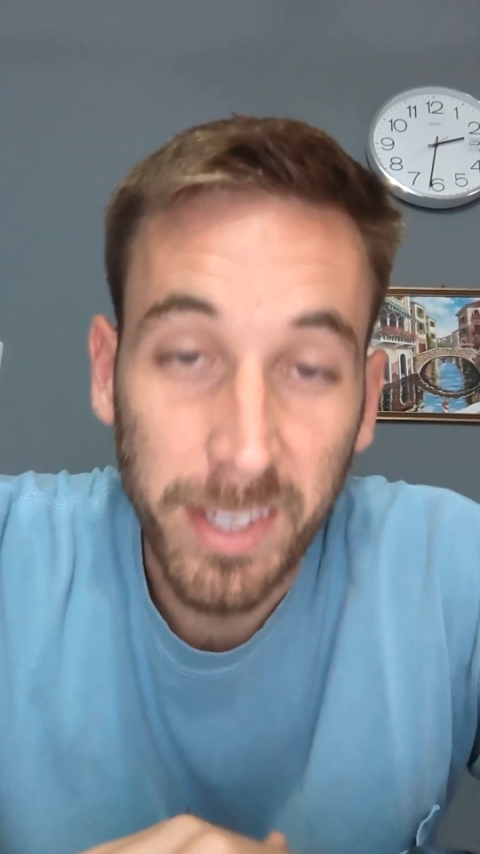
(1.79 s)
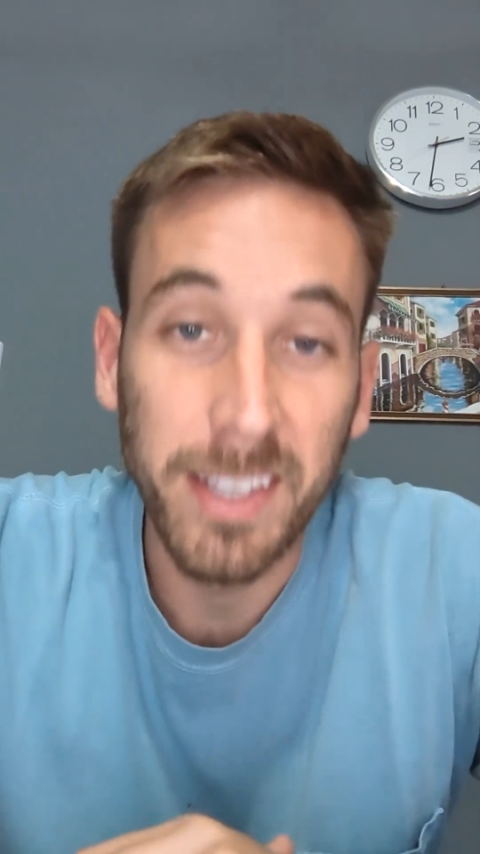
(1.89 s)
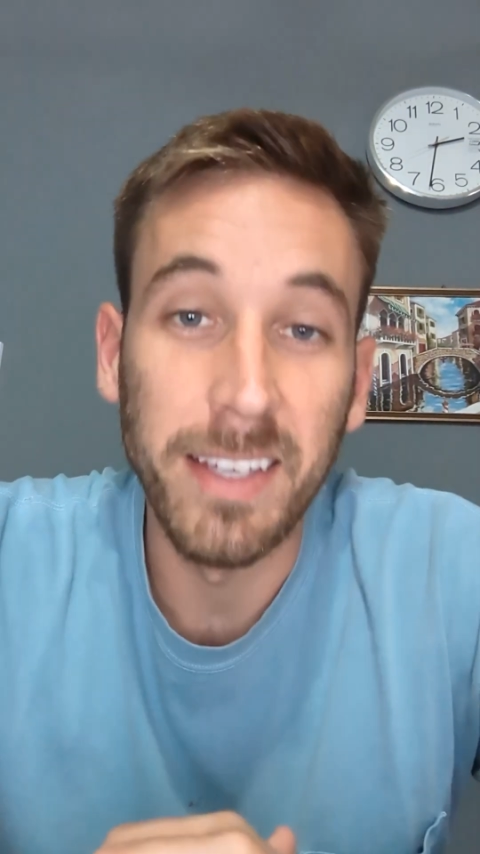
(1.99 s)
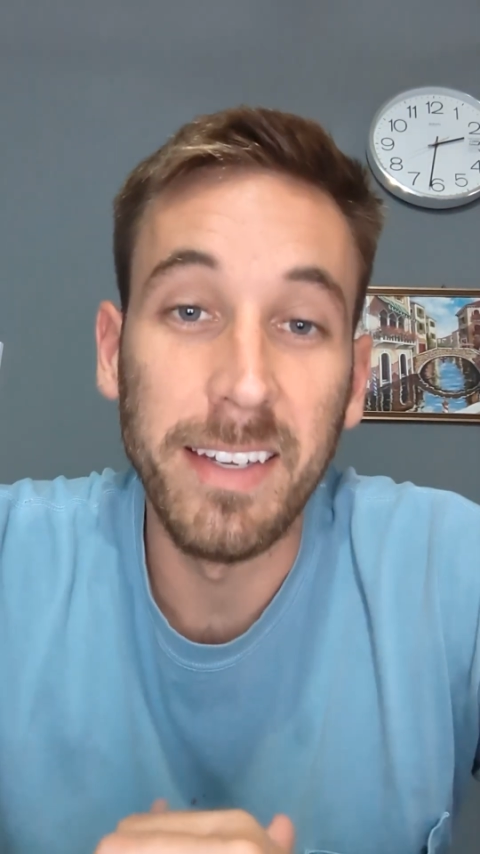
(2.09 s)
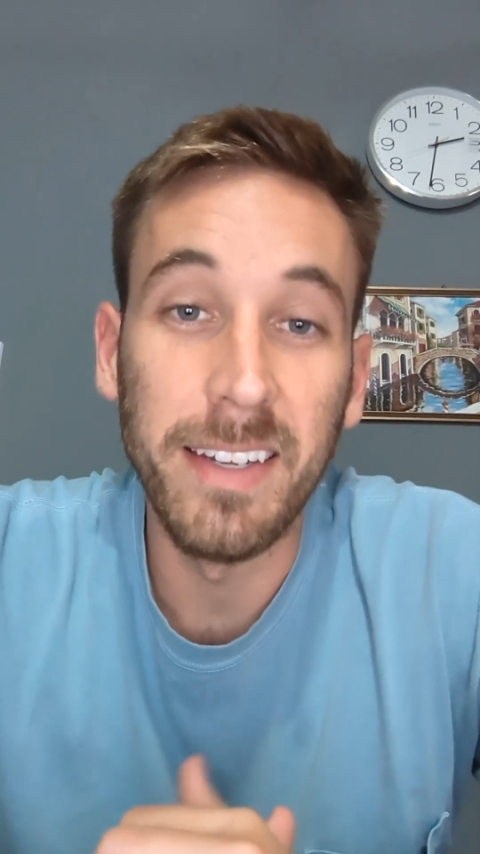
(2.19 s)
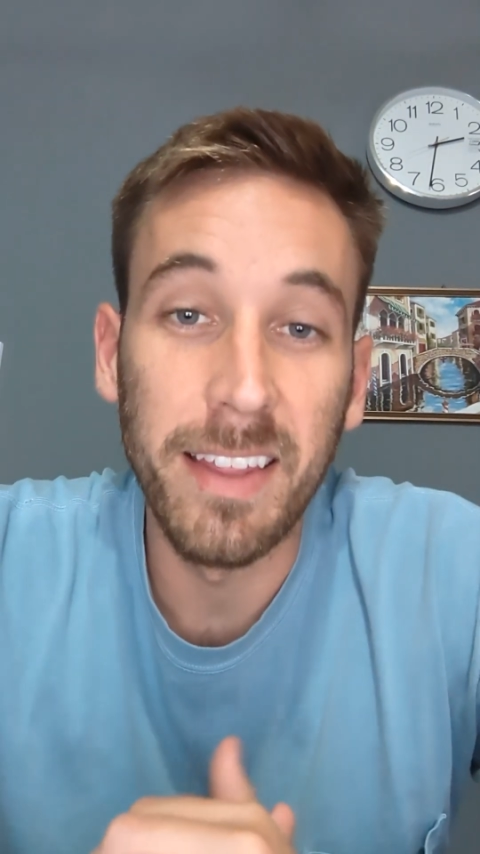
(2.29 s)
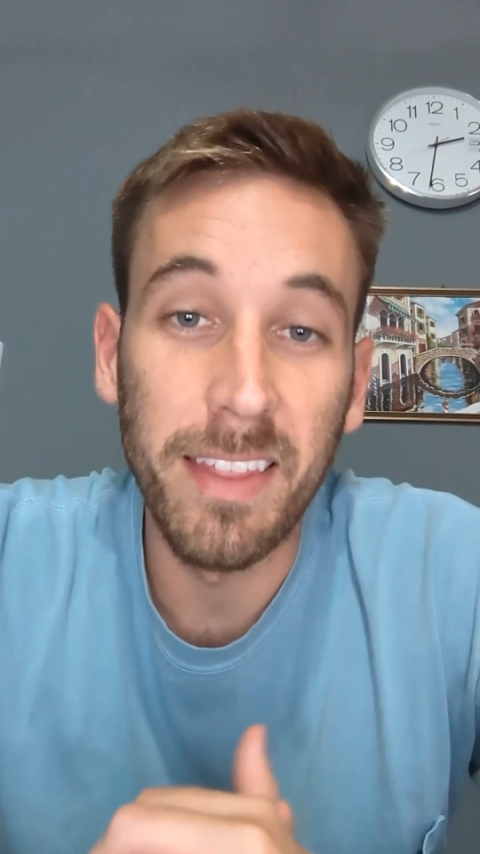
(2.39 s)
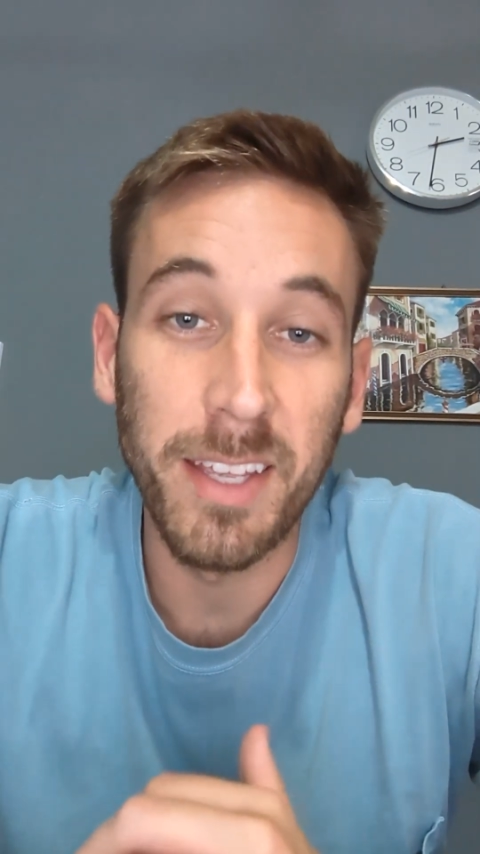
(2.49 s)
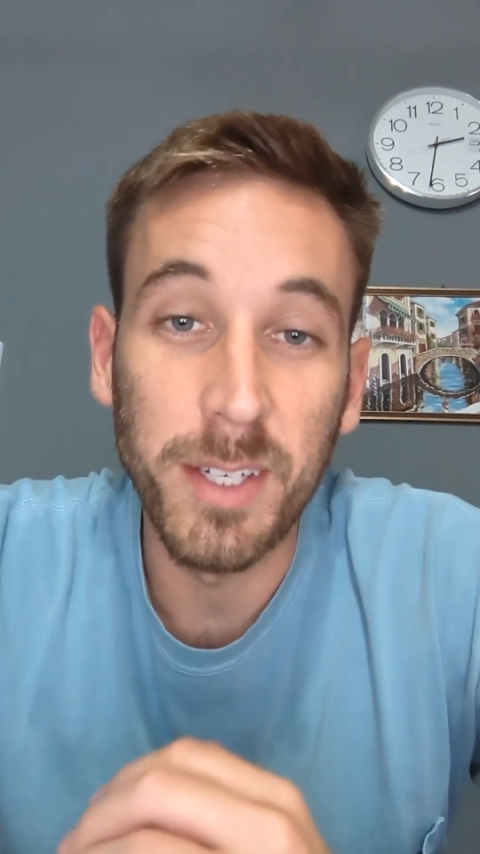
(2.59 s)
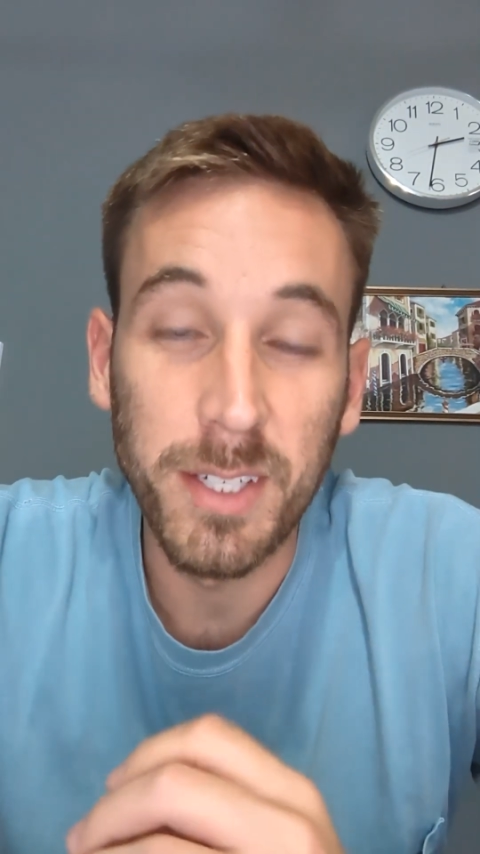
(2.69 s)
in
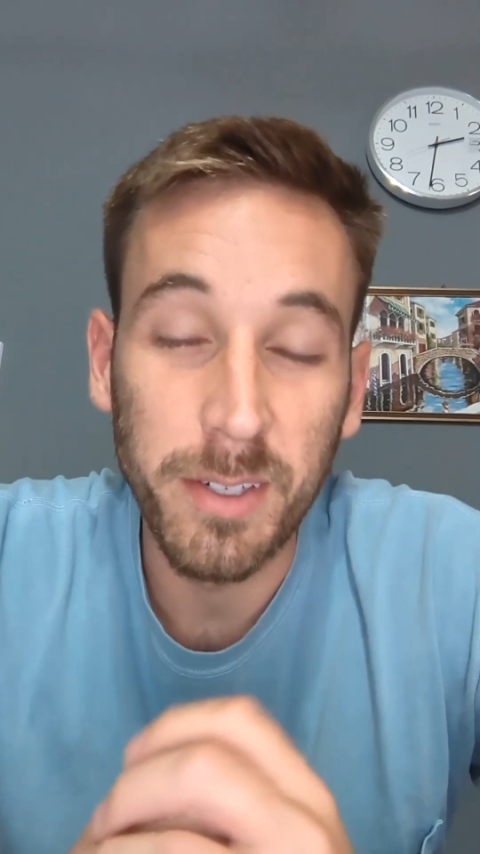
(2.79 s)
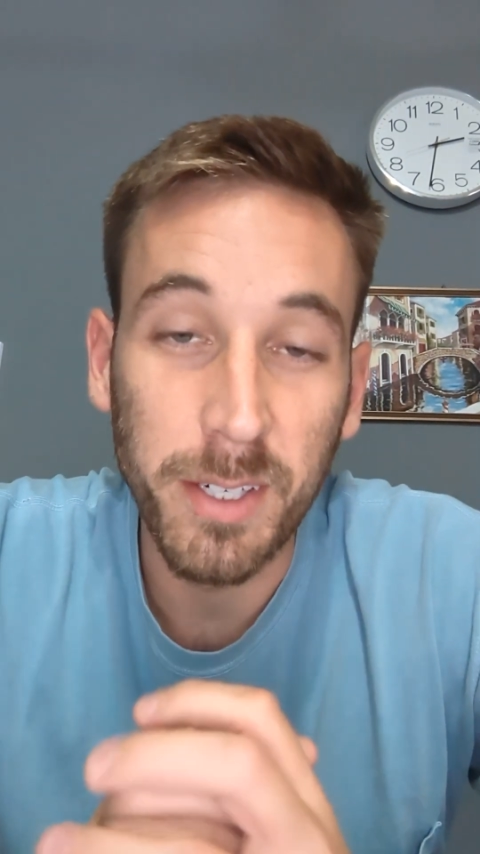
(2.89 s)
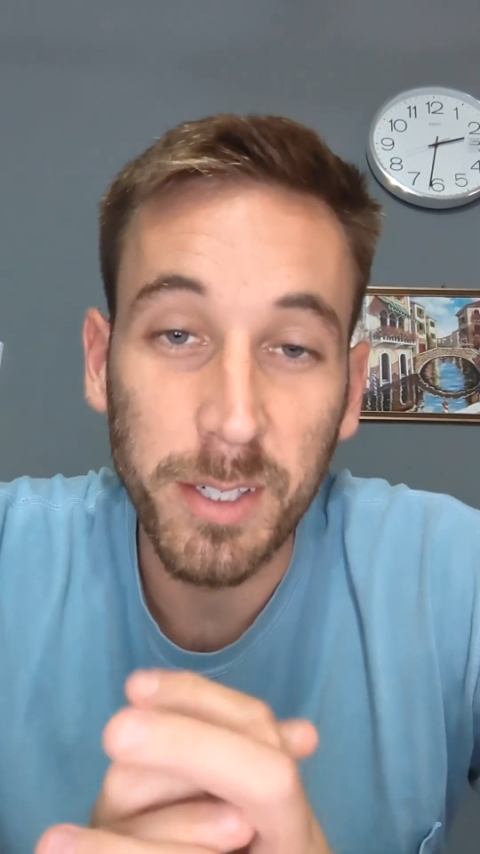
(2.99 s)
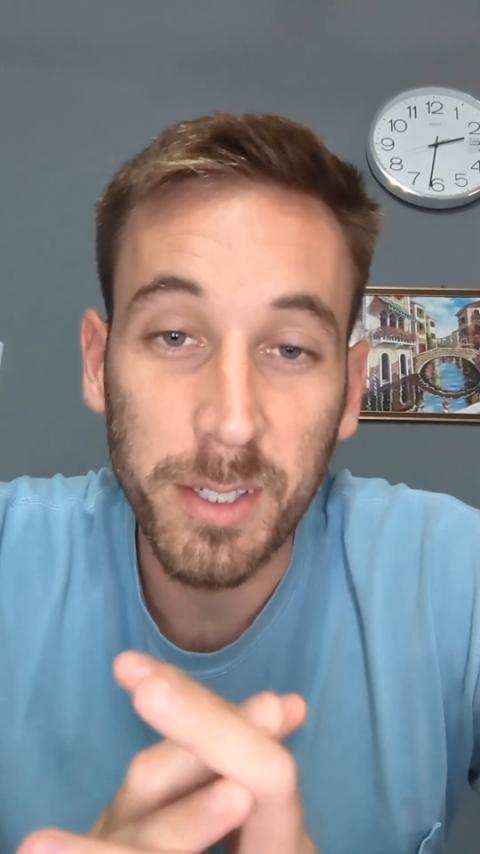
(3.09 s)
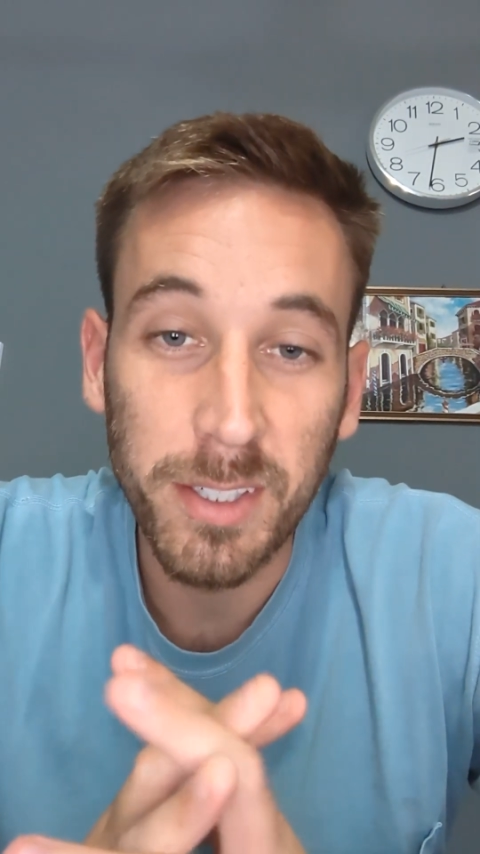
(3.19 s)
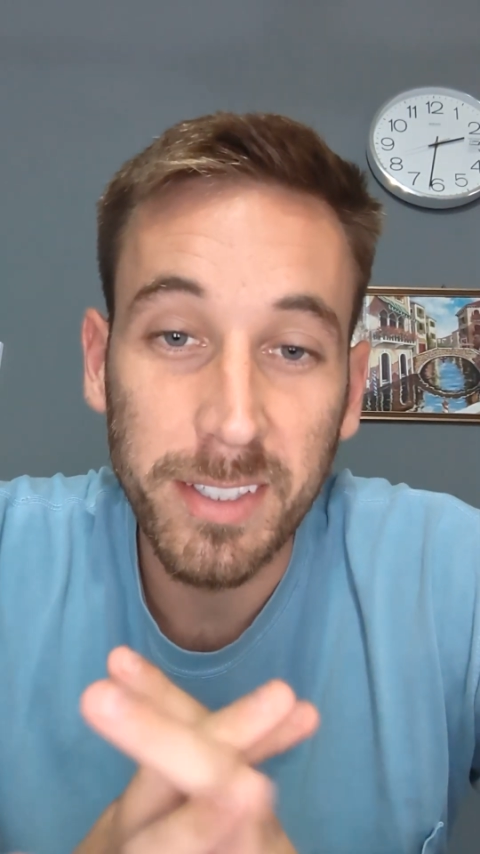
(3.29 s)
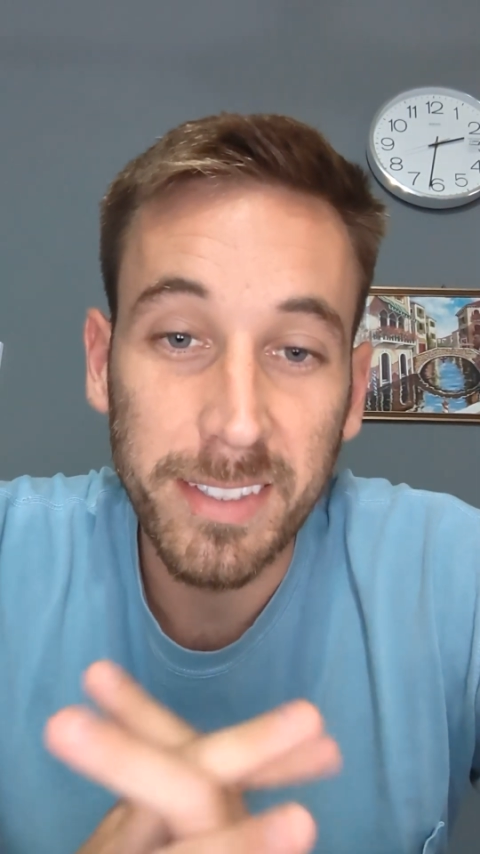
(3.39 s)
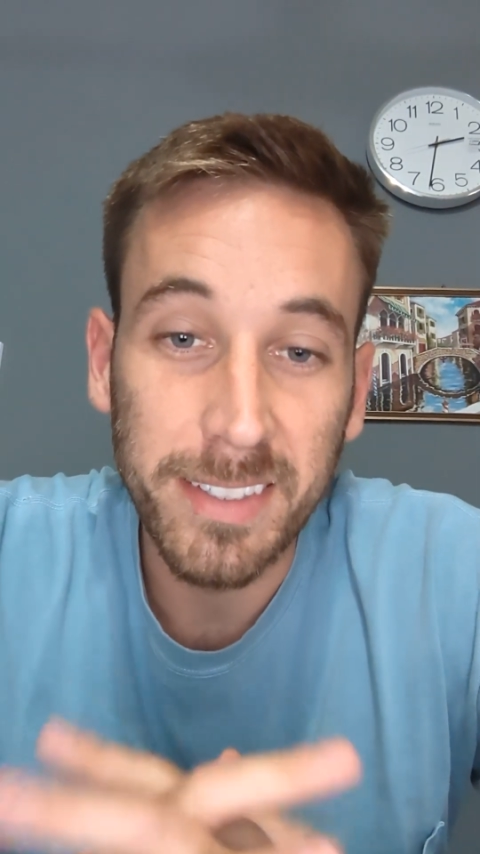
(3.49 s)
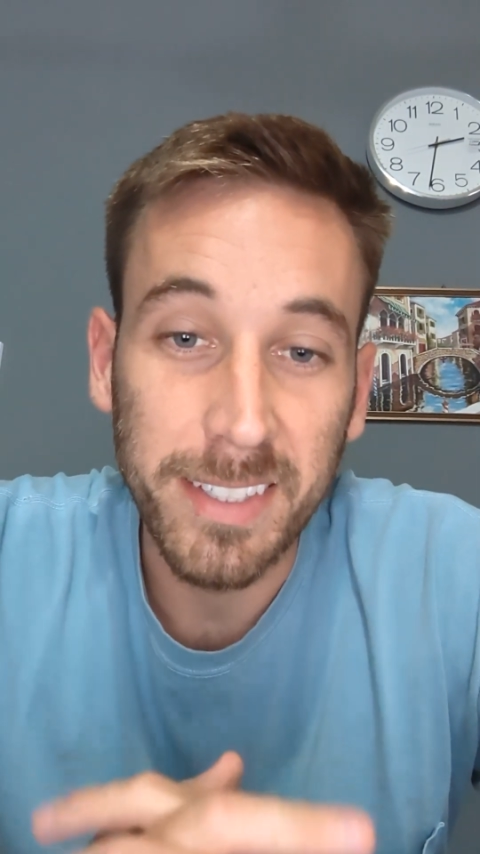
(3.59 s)
the interior,